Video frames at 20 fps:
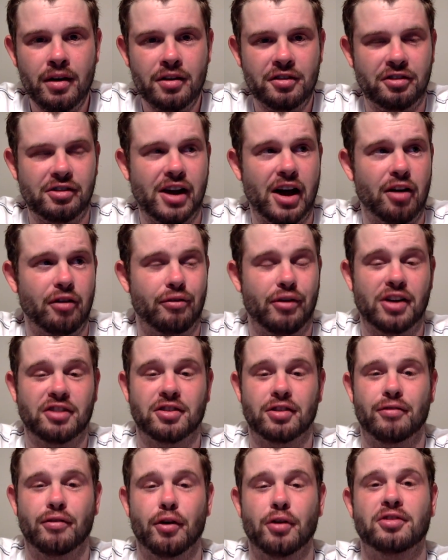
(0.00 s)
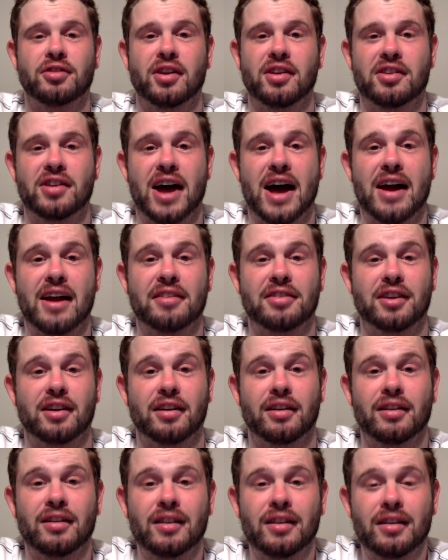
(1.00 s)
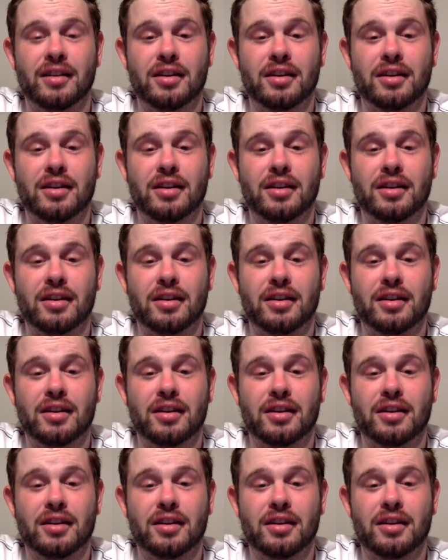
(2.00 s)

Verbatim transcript: Seattle faced the first and ten at the